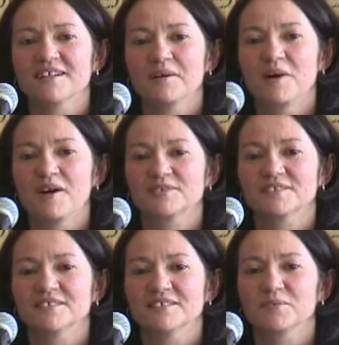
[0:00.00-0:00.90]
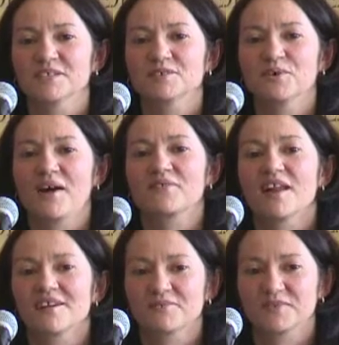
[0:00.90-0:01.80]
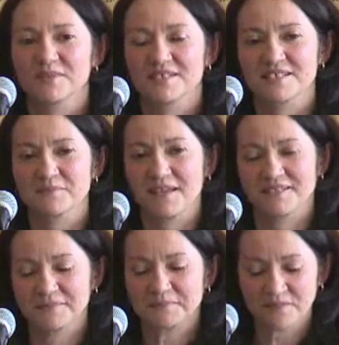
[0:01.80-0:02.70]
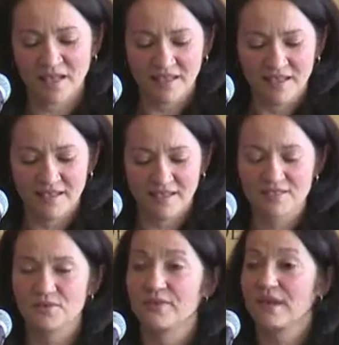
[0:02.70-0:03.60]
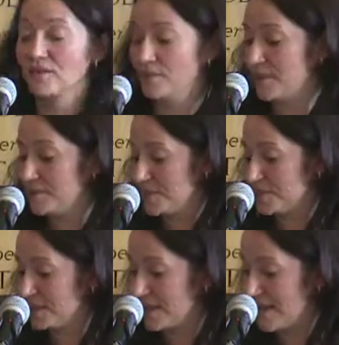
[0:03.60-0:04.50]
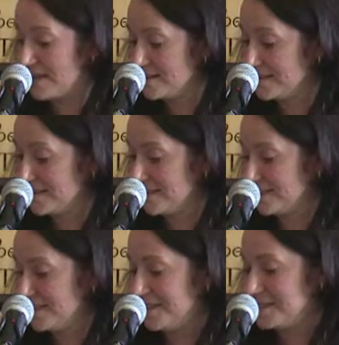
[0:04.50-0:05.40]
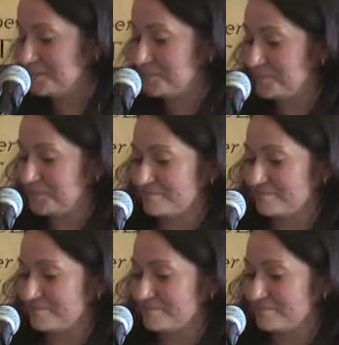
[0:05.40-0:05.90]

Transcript: about what you have learned from this event. So thank you very much again, and